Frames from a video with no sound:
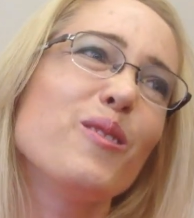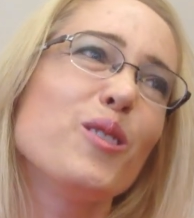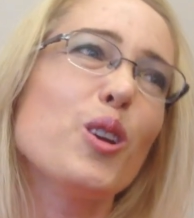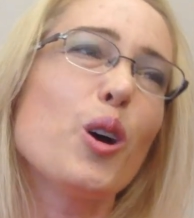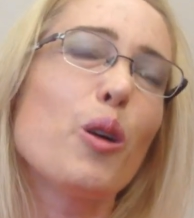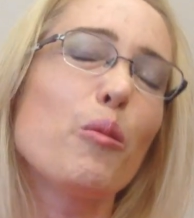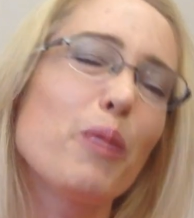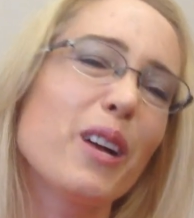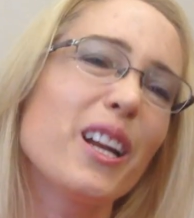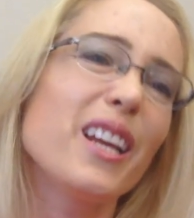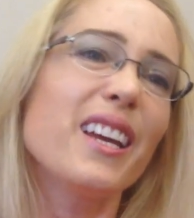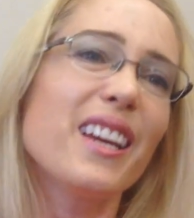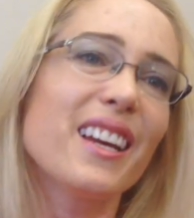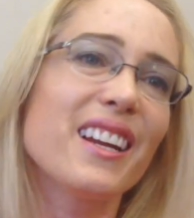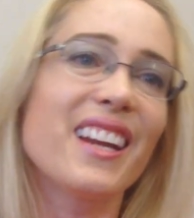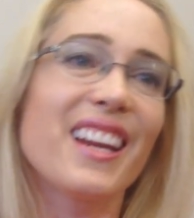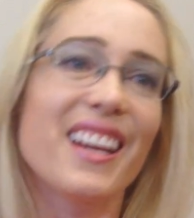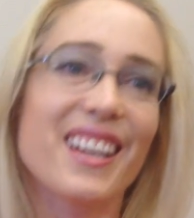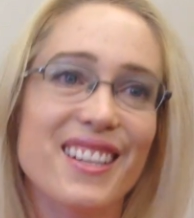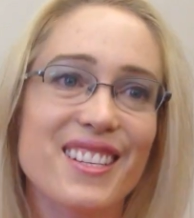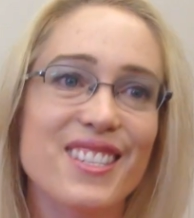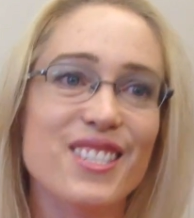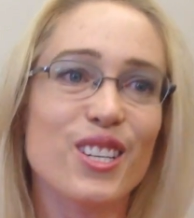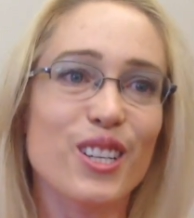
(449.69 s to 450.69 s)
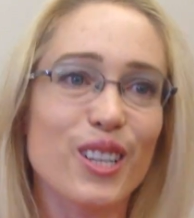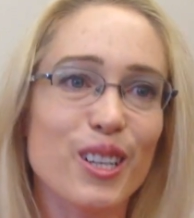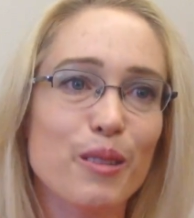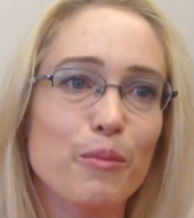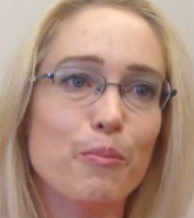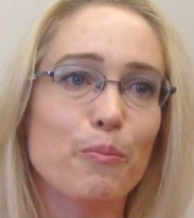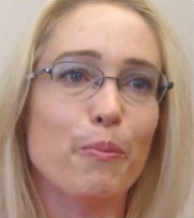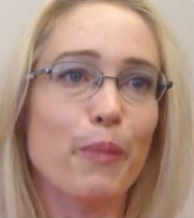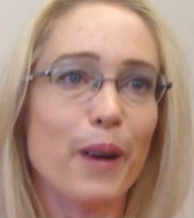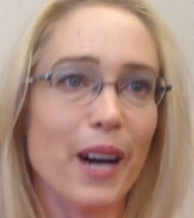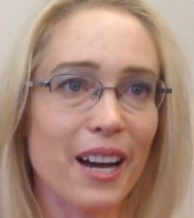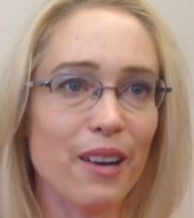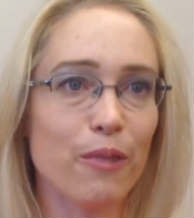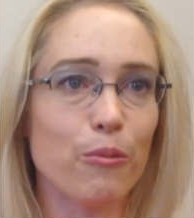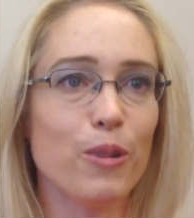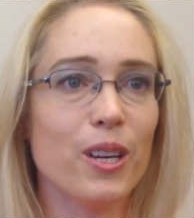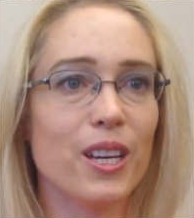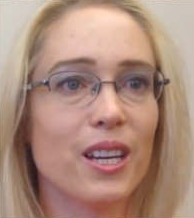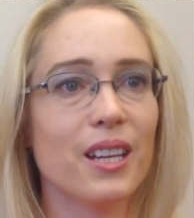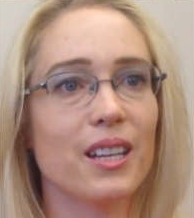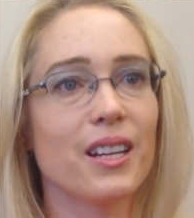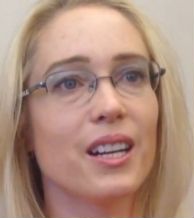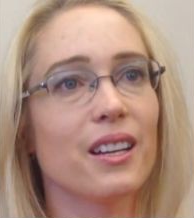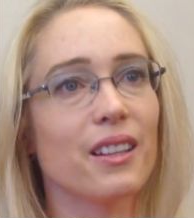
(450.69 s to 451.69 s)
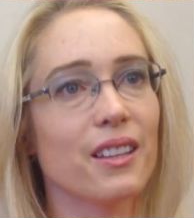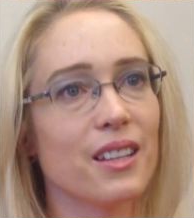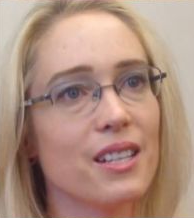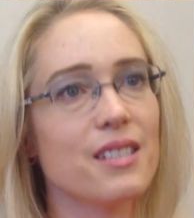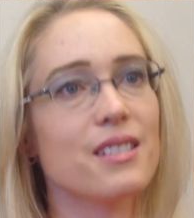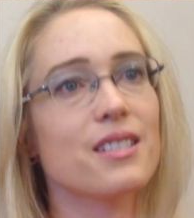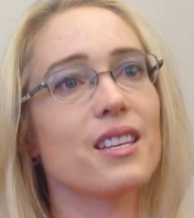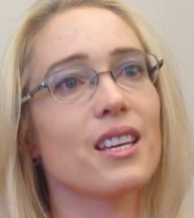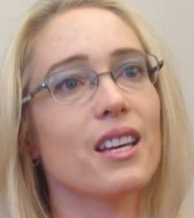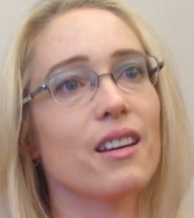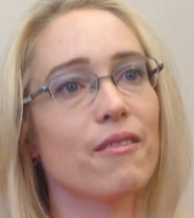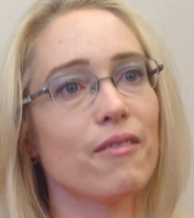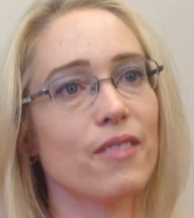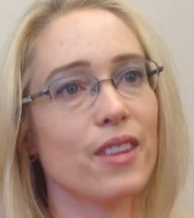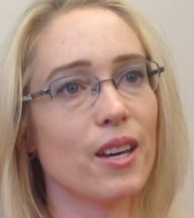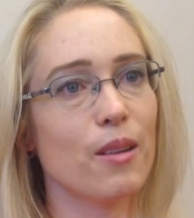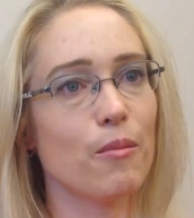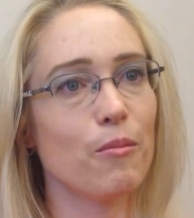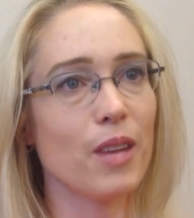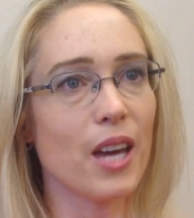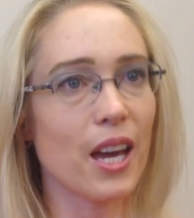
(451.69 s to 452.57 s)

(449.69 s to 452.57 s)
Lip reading: nobody can answer, but we can at least give them